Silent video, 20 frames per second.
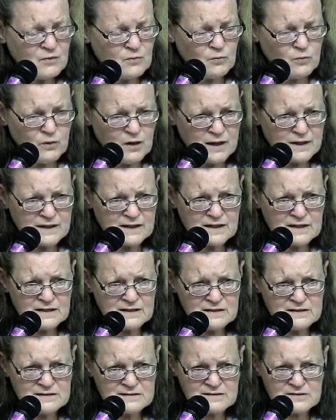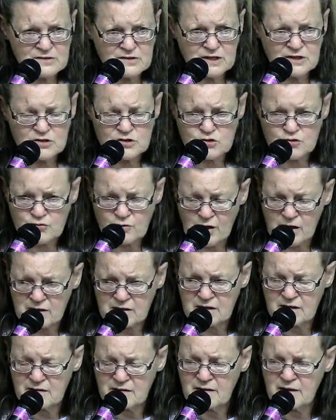what he's
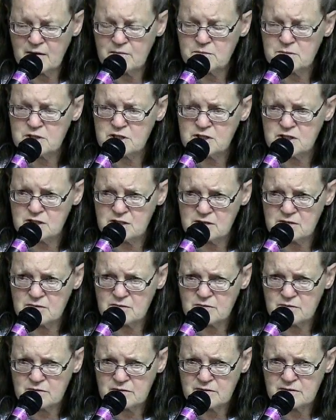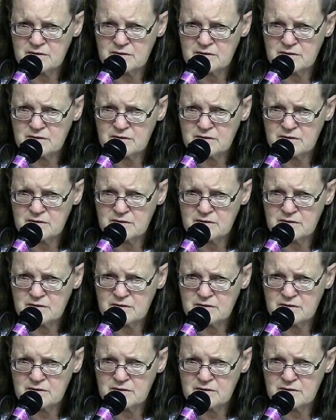instructing them to do.